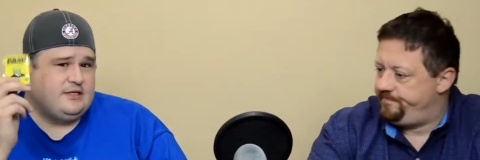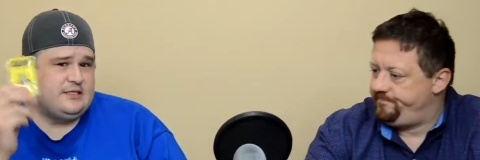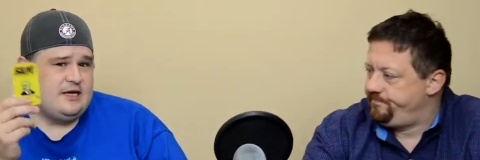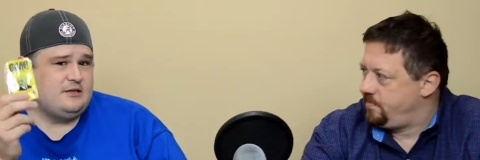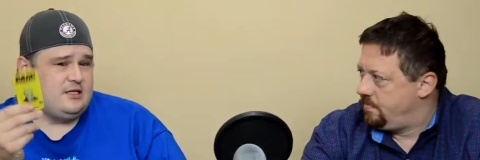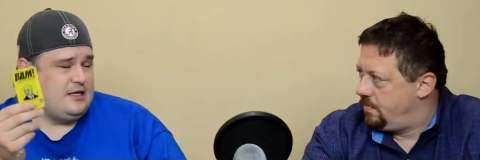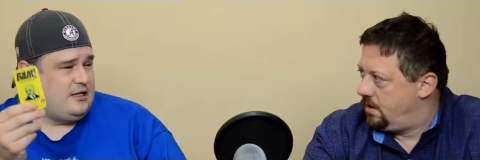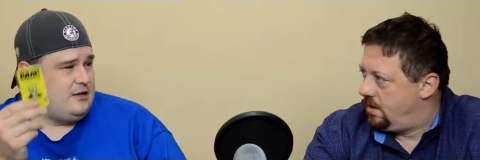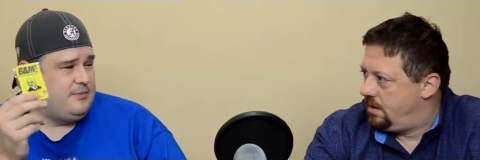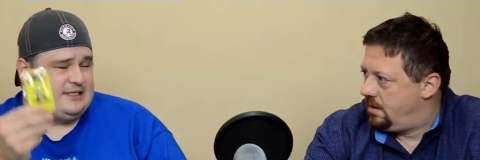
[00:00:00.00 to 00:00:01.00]
Speaker 1: sounds like a
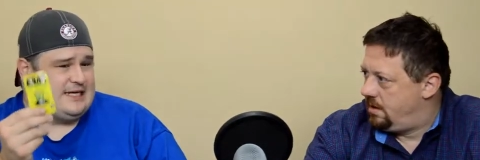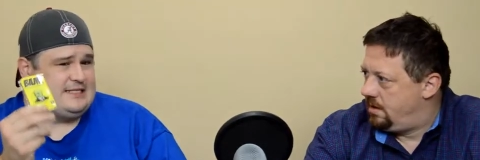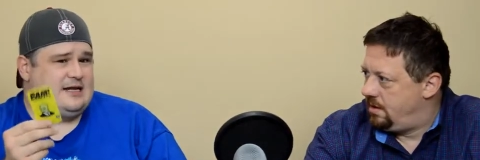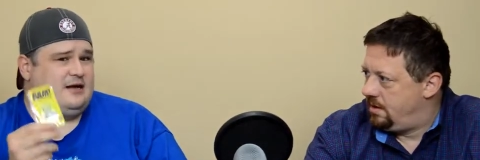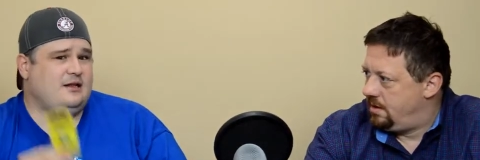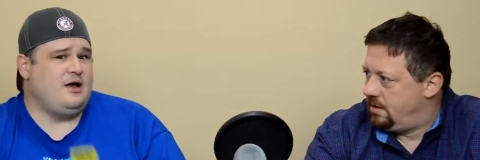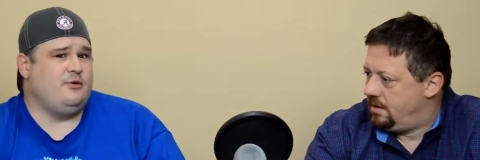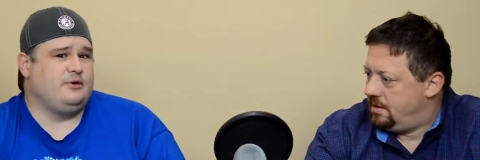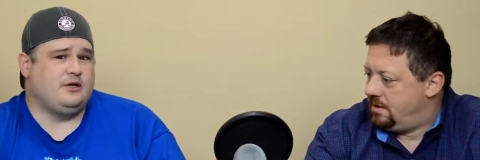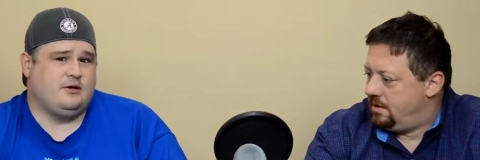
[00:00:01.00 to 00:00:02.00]
lot, but that's not a lot
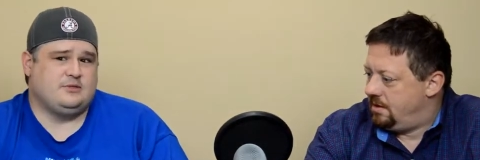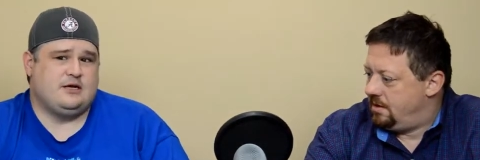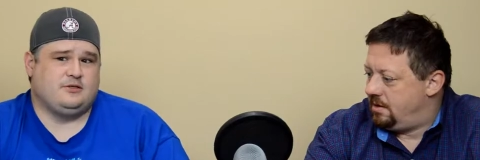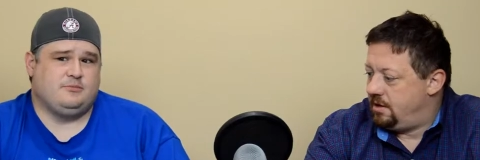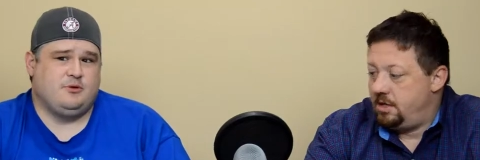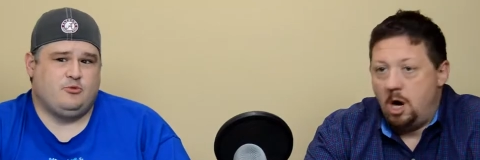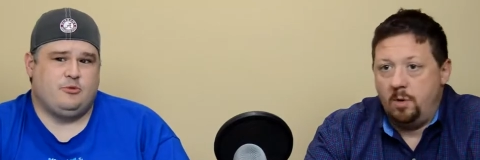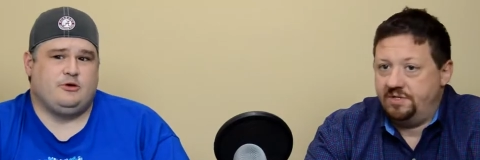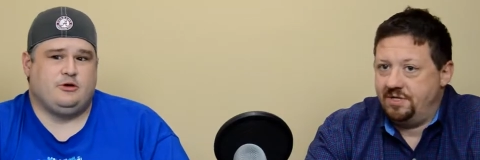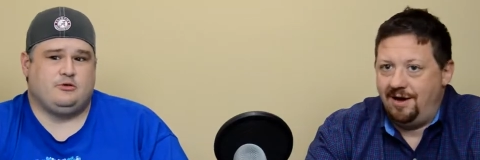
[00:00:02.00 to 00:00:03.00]
when it comes out to
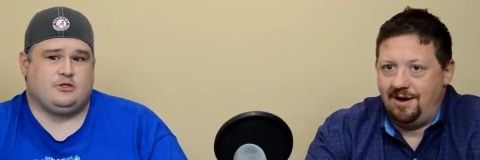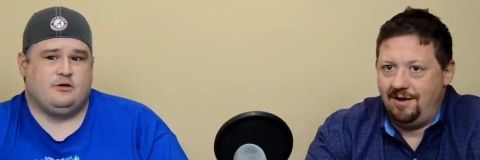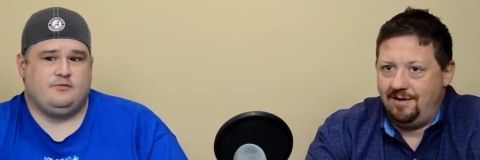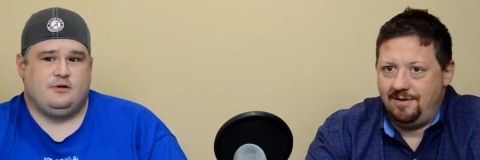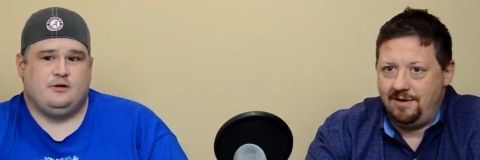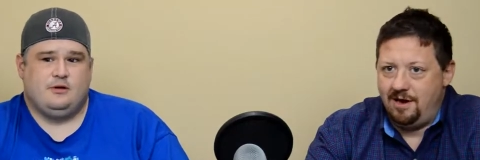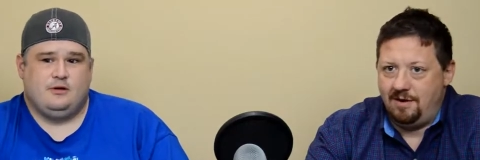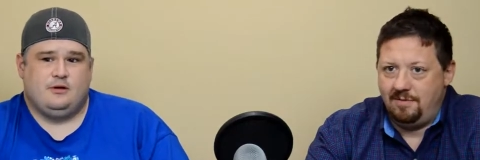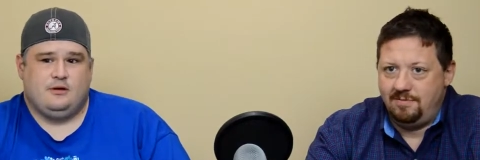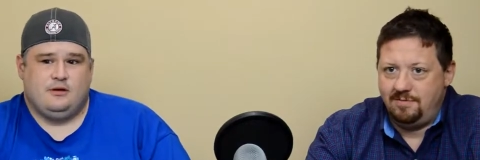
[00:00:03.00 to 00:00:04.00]
memorabilia no, stuff.
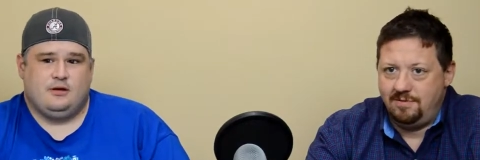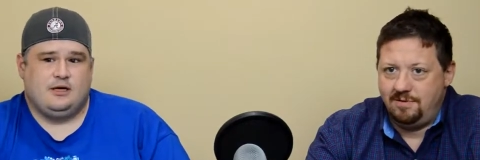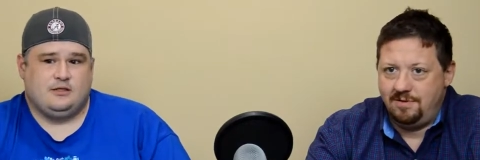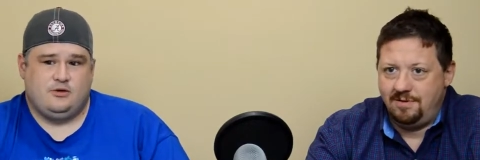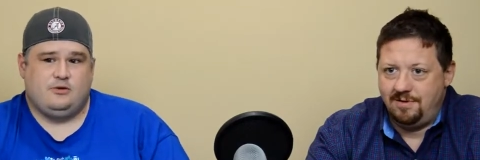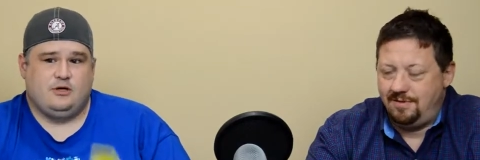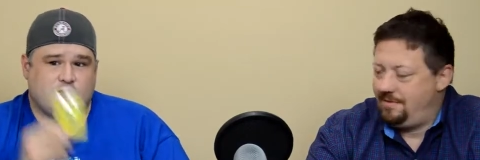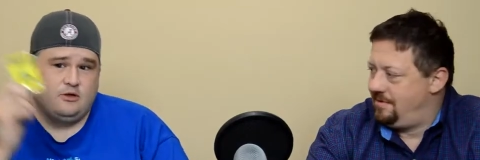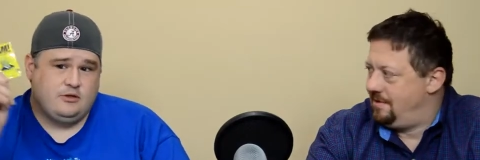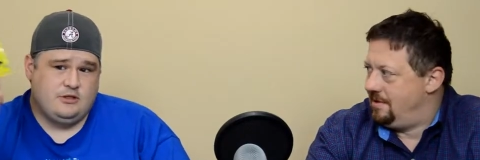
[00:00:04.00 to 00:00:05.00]
Yeah. Yeah, two hundred. There's
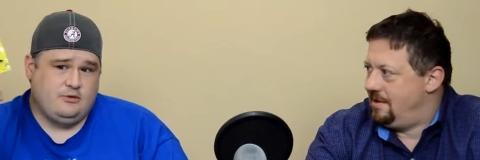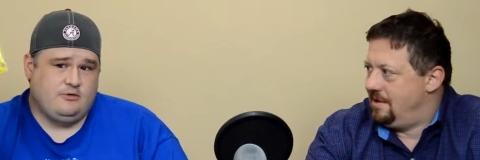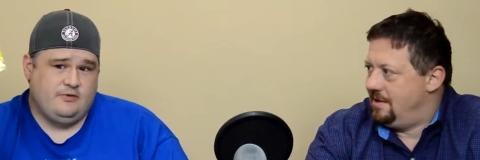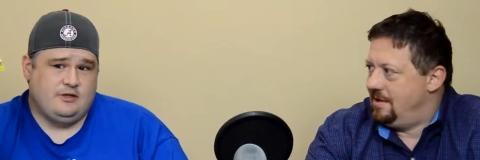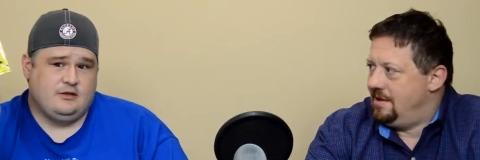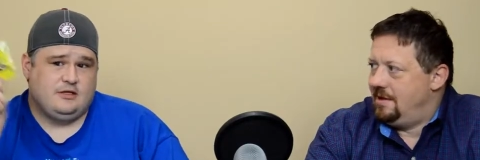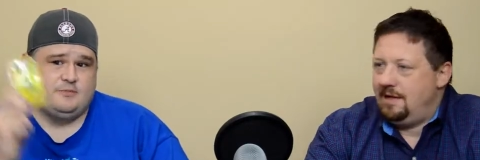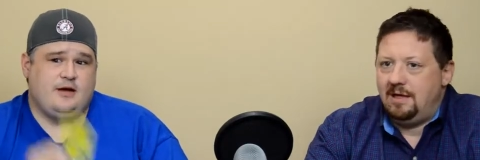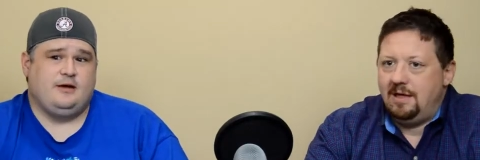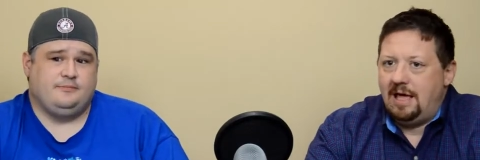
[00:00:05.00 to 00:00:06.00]
only two hundred fifty of these
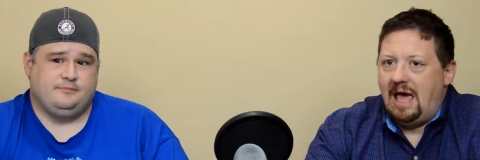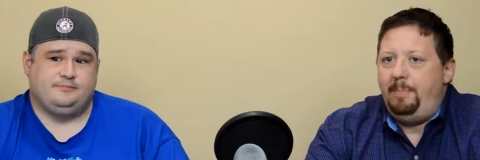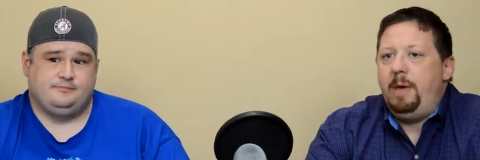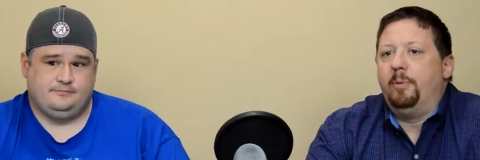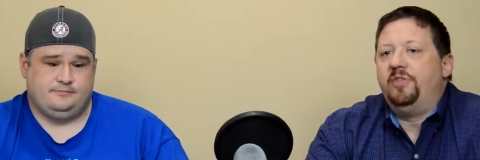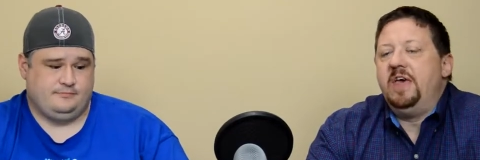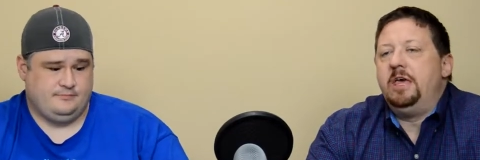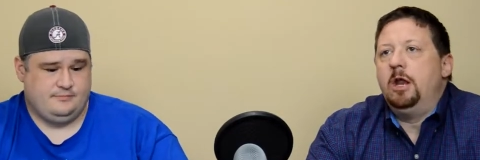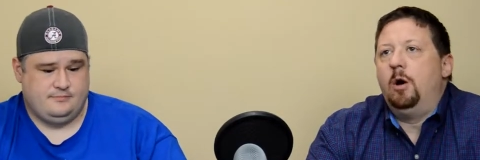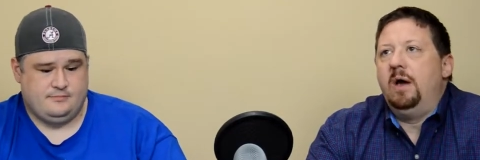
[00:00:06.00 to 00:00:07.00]
made.
Speaker 2: And people think
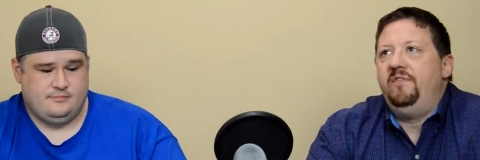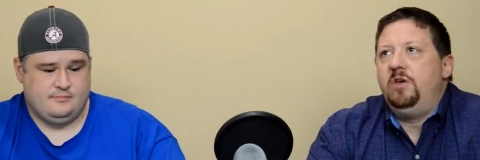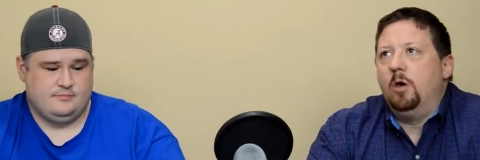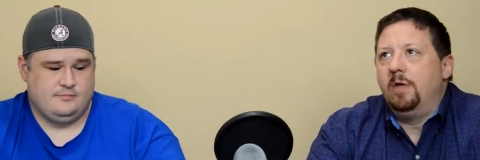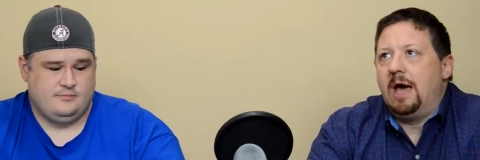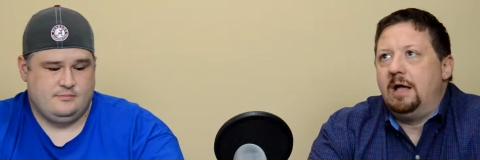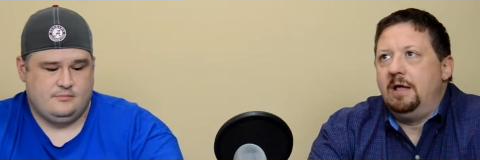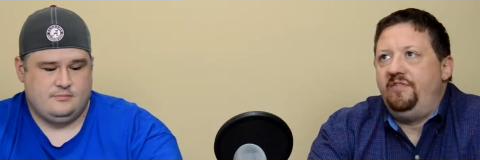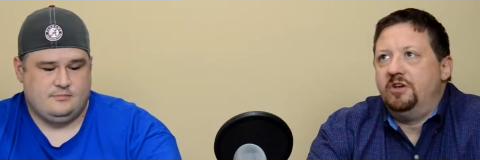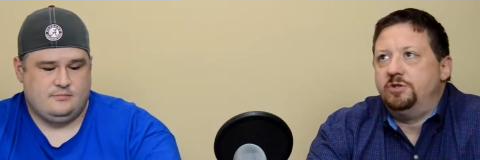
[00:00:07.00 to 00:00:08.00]
you know if you only got
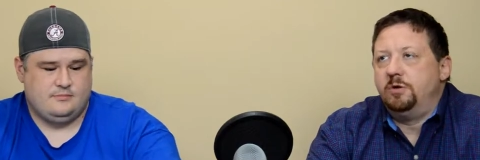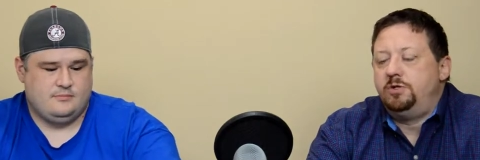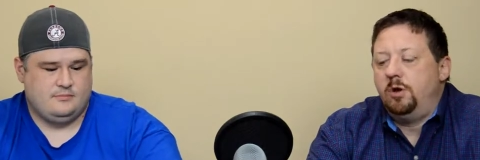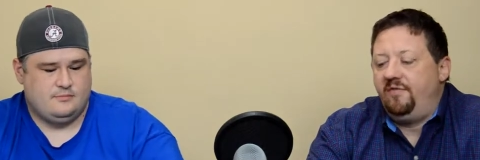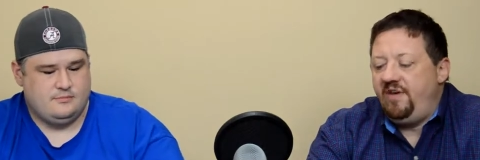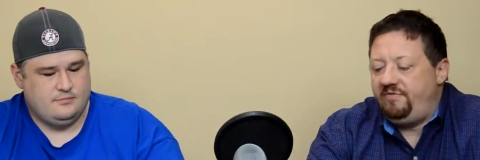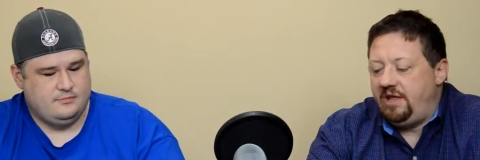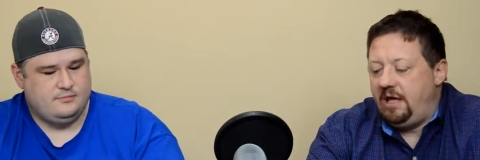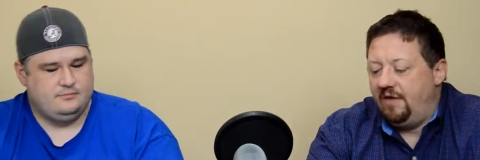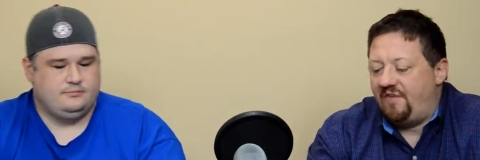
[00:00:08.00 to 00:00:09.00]
if there's only two hundred
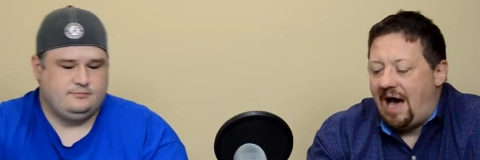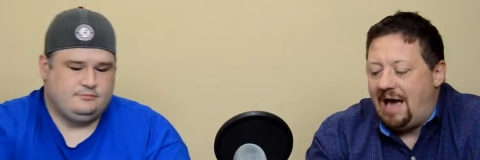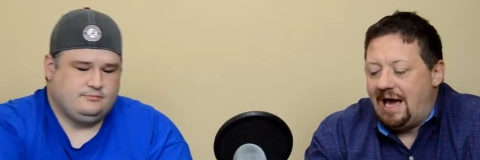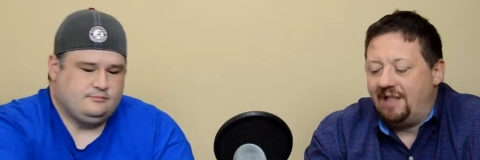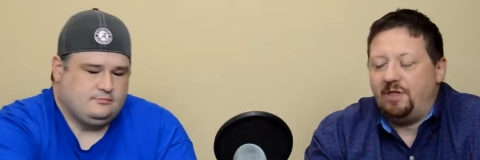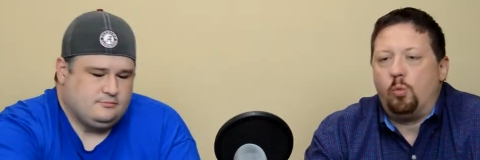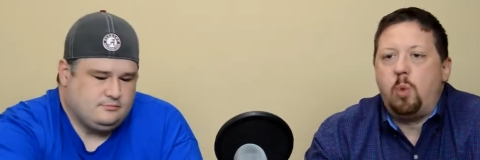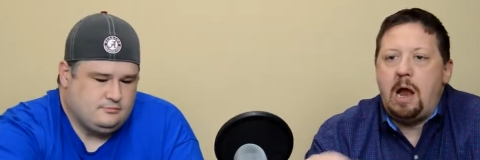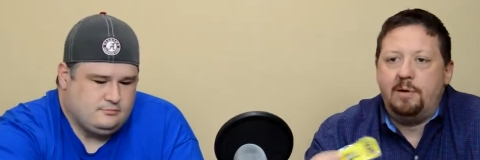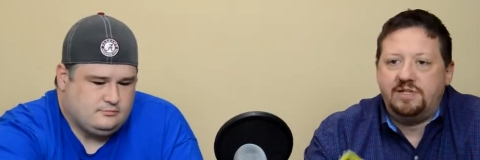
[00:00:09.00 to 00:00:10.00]
fifty, if I got the
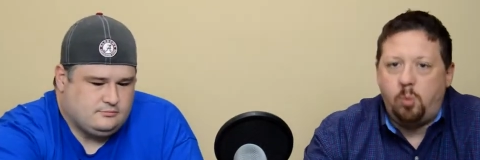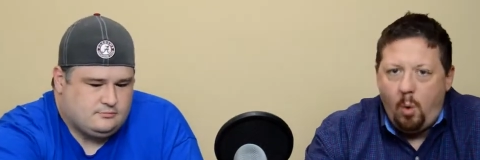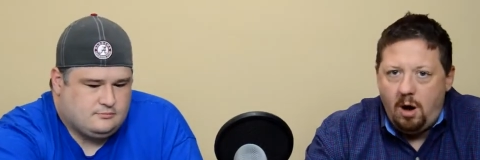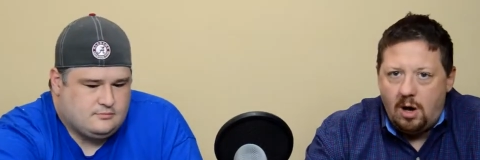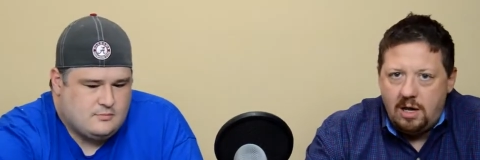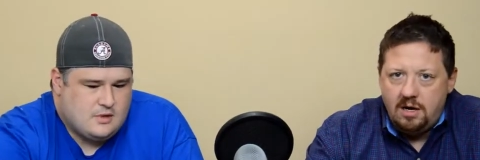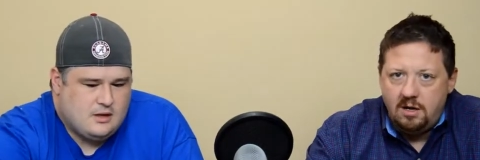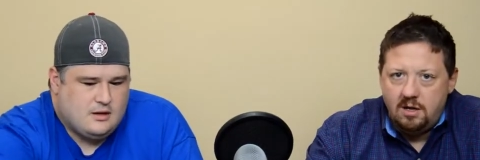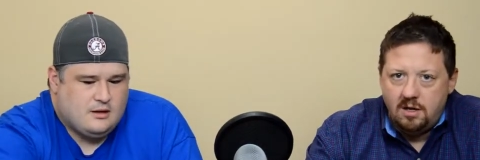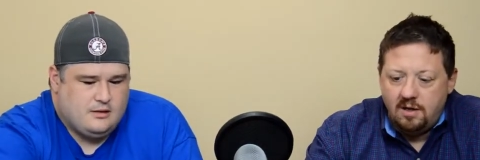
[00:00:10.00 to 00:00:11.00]
rarest one,
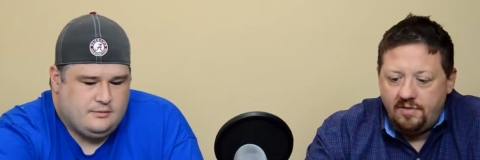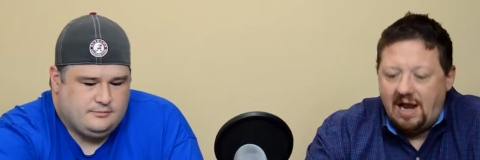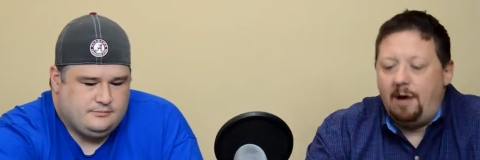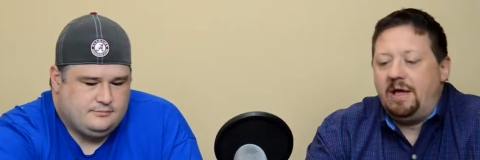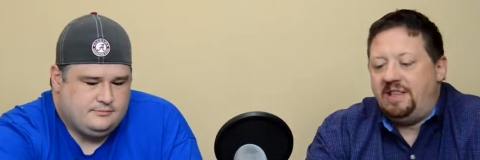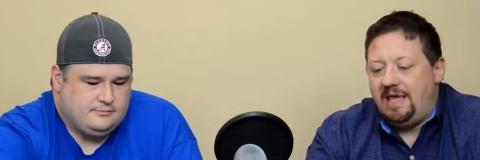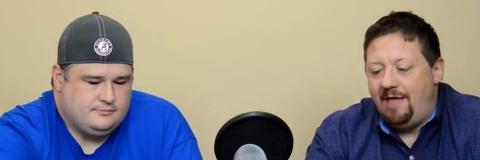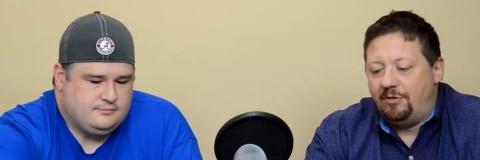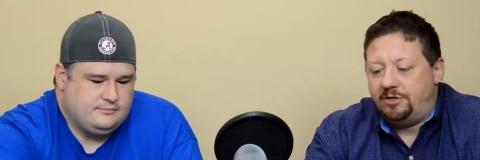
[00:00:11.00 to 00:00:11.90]
mm-hmm. then I'll get the other